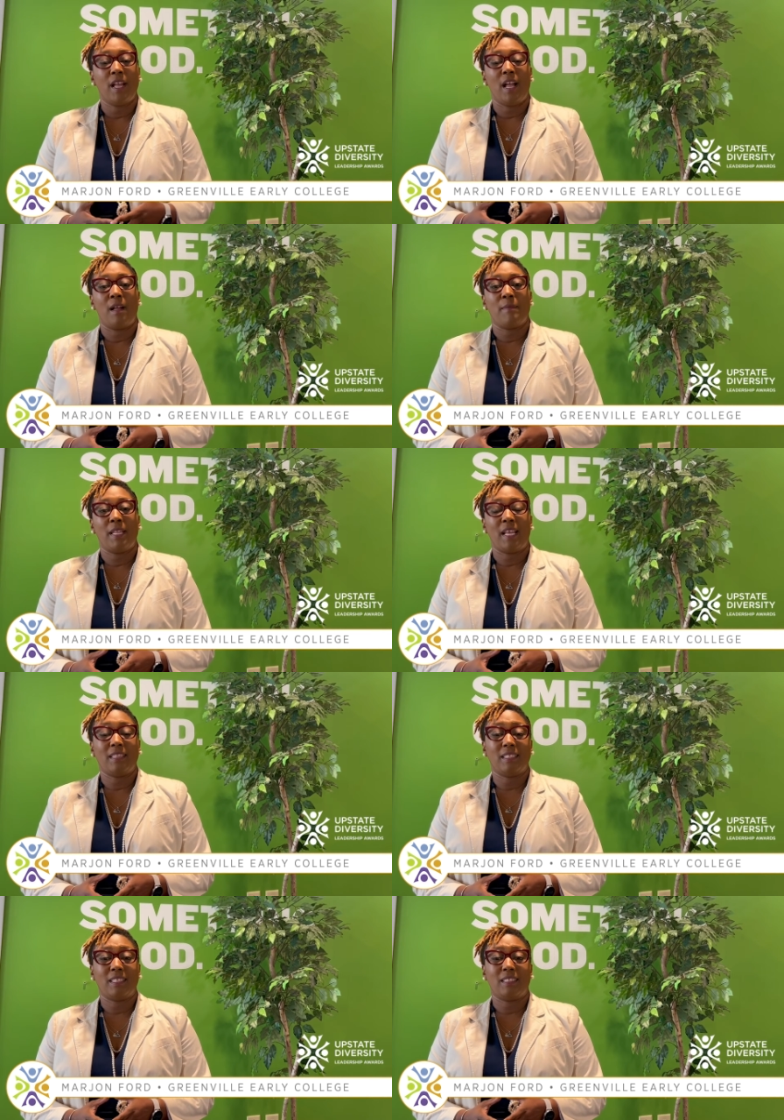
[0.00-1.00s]
Um, and I
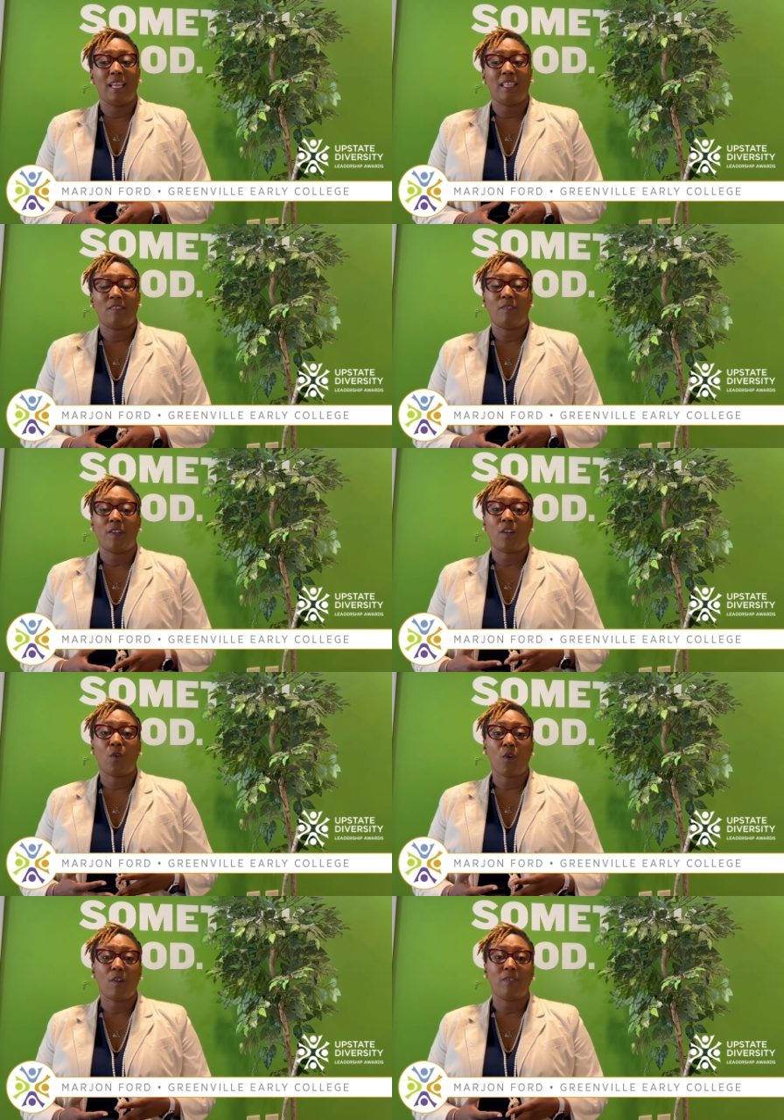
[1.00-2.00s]
think that at the very
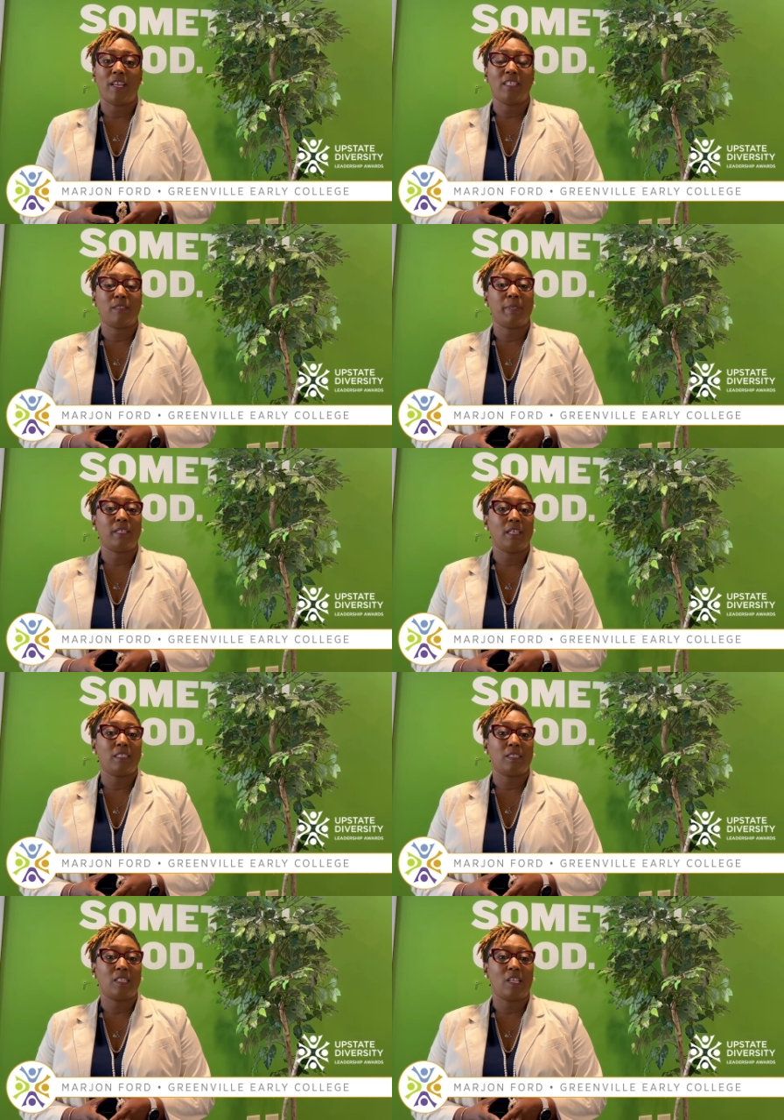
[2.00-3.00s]
core of that is
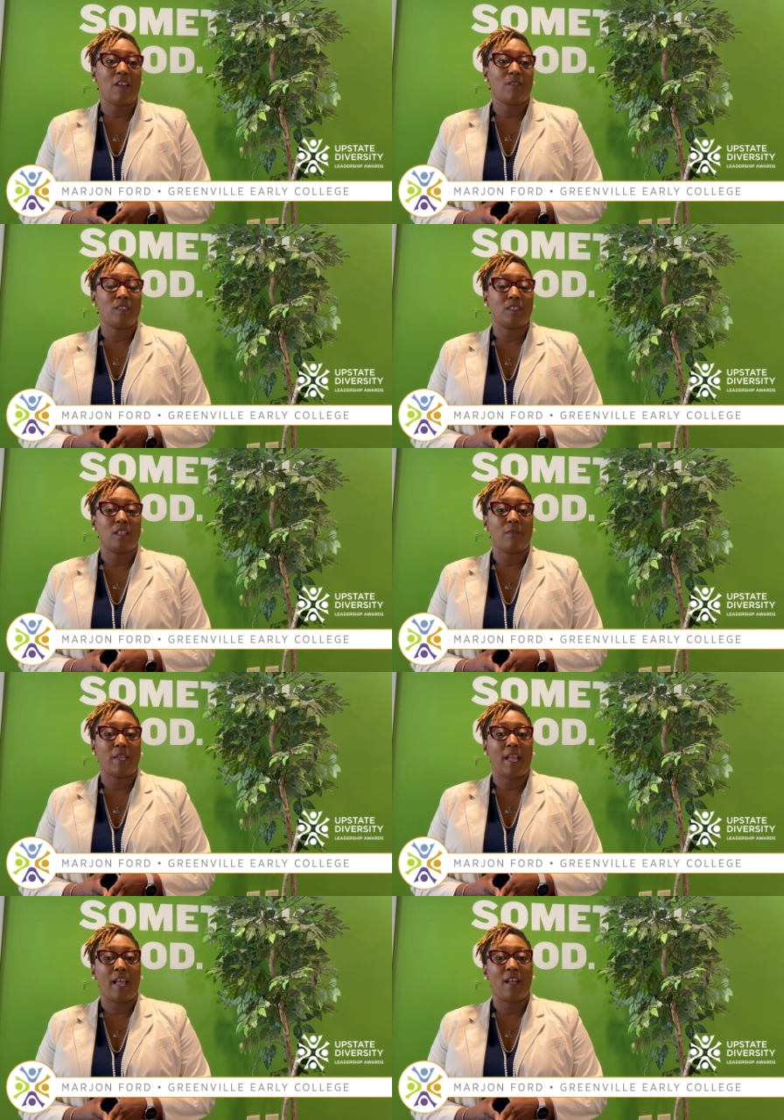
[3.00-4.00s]
because of the diversity that
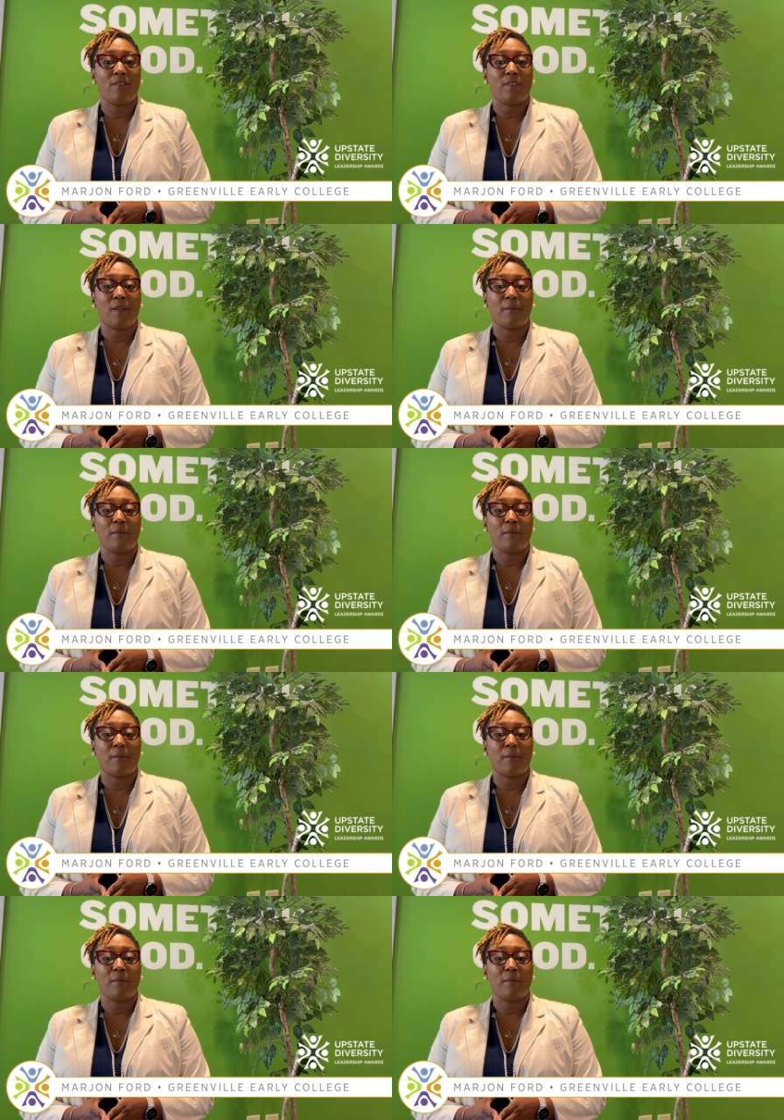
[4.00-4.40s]
we have.